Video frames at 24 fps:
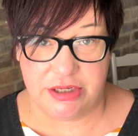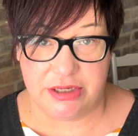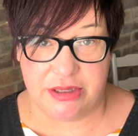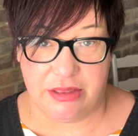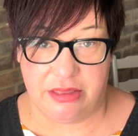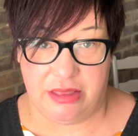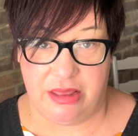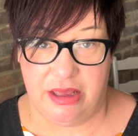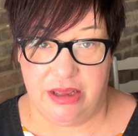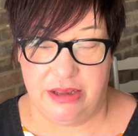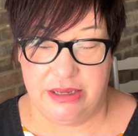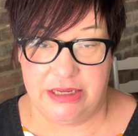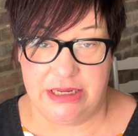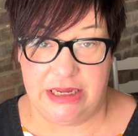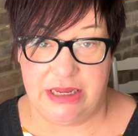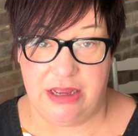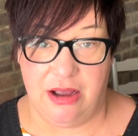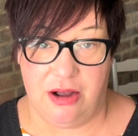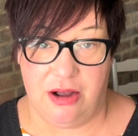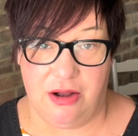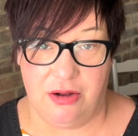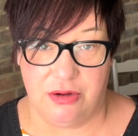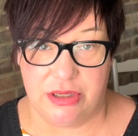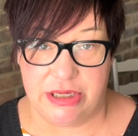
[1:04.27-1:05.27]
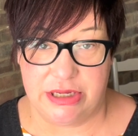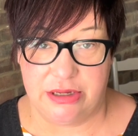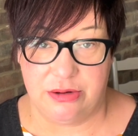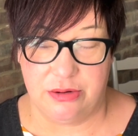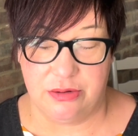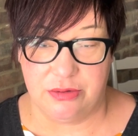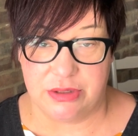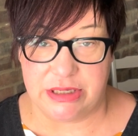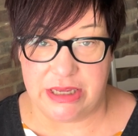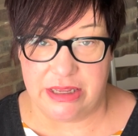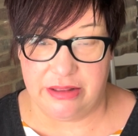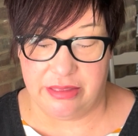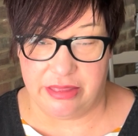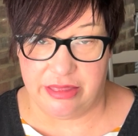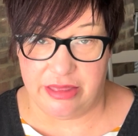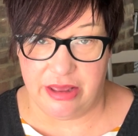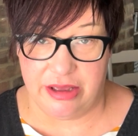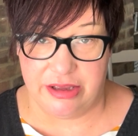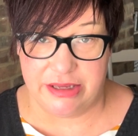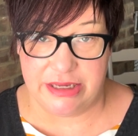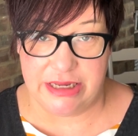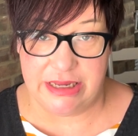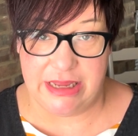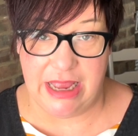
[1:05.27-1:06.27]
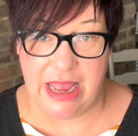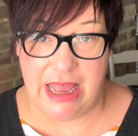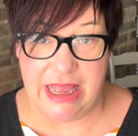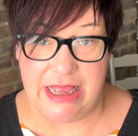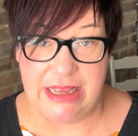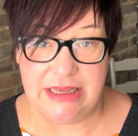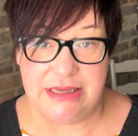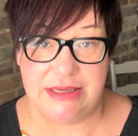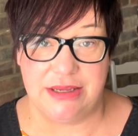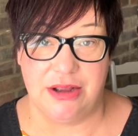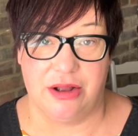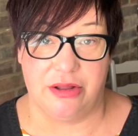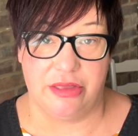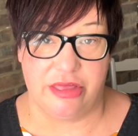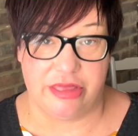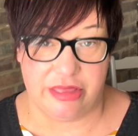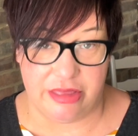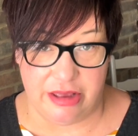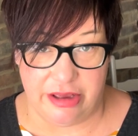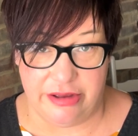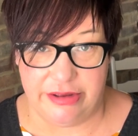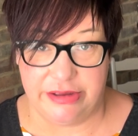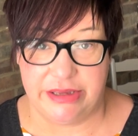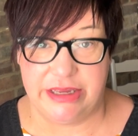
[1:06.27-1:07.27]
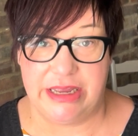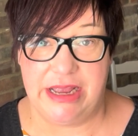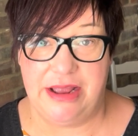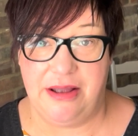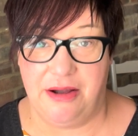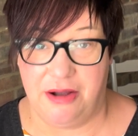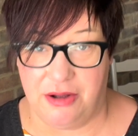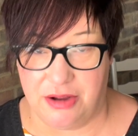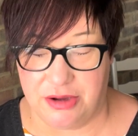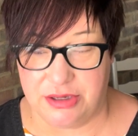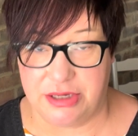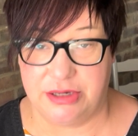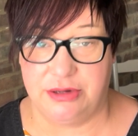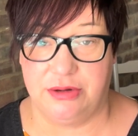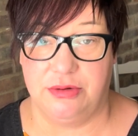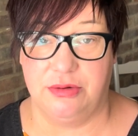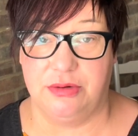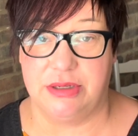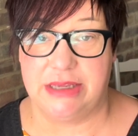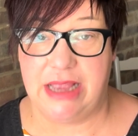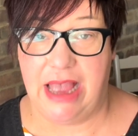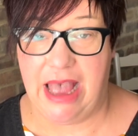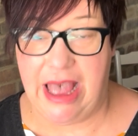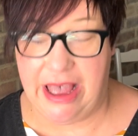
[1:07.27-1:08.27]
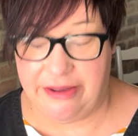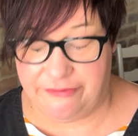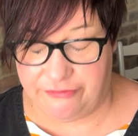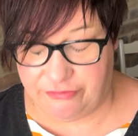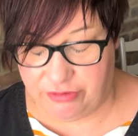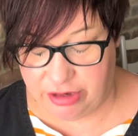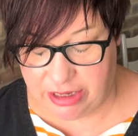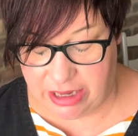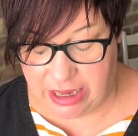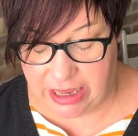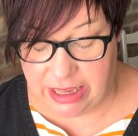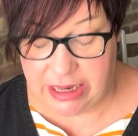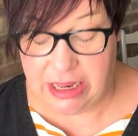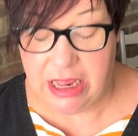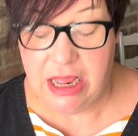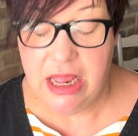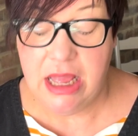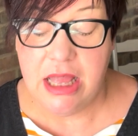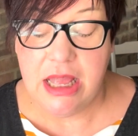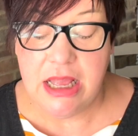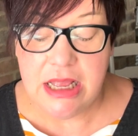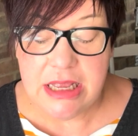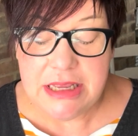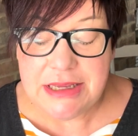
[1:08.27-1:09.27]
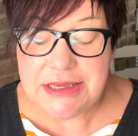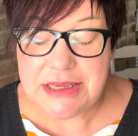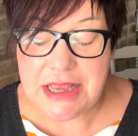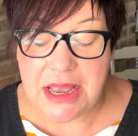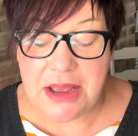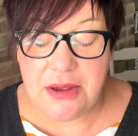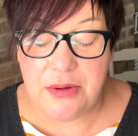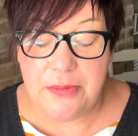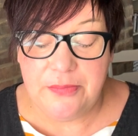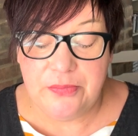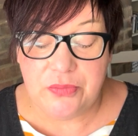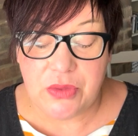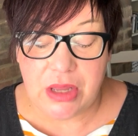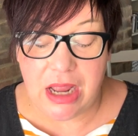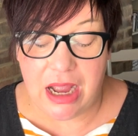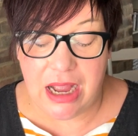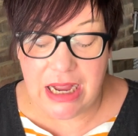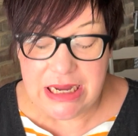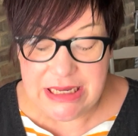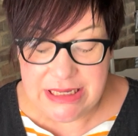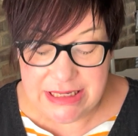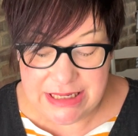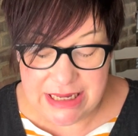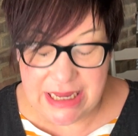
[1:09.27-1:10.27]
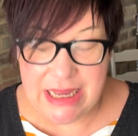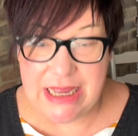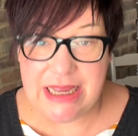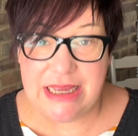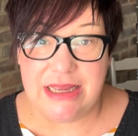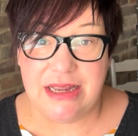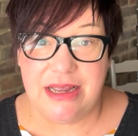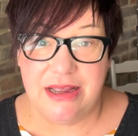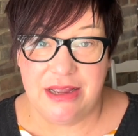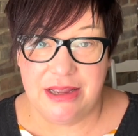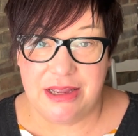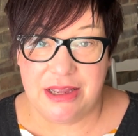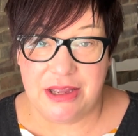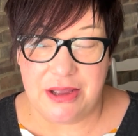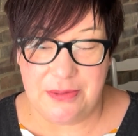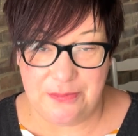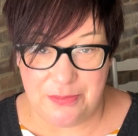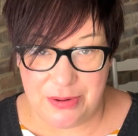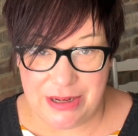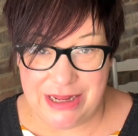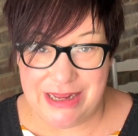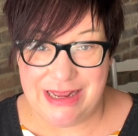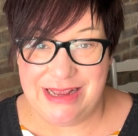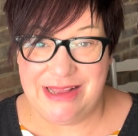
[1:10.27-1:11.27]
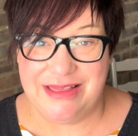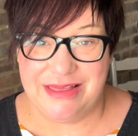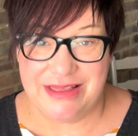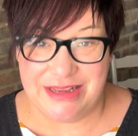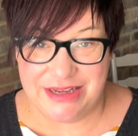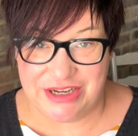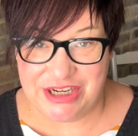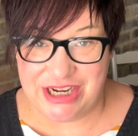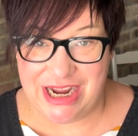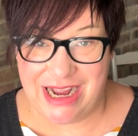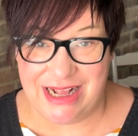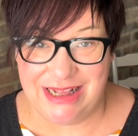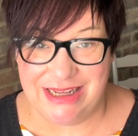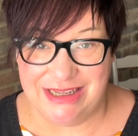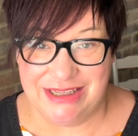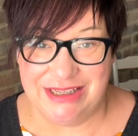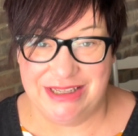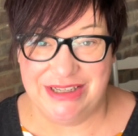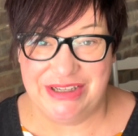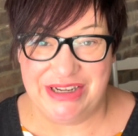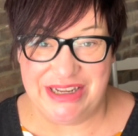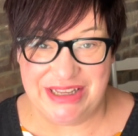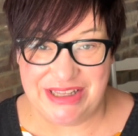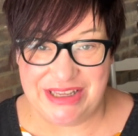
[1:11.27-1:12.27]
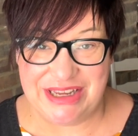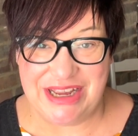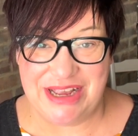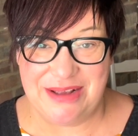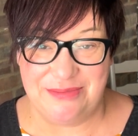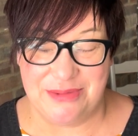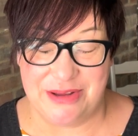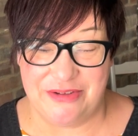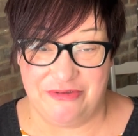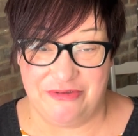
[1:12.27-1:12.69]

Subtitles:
30 articles in 30 days, not 30 articles every day. So I did complete the challenge in terms of